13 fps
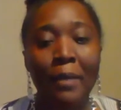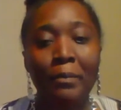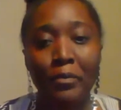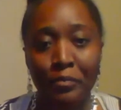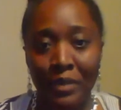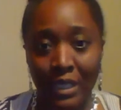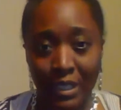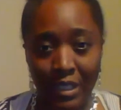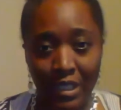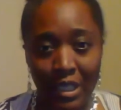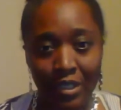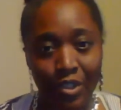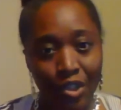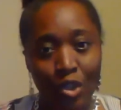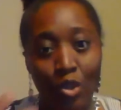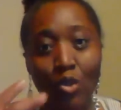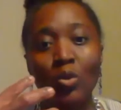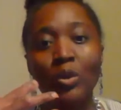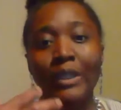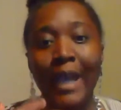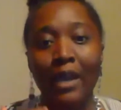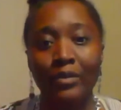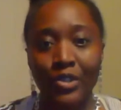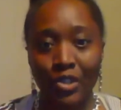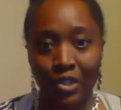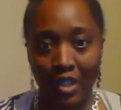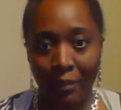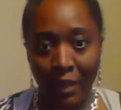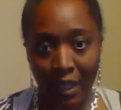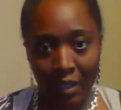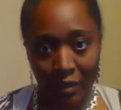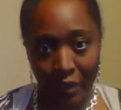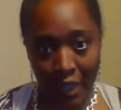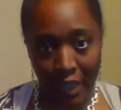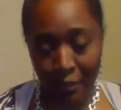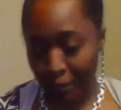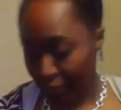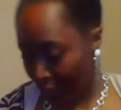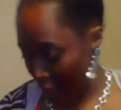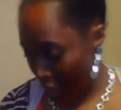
peppermint tea to cool down the stomach. Okay.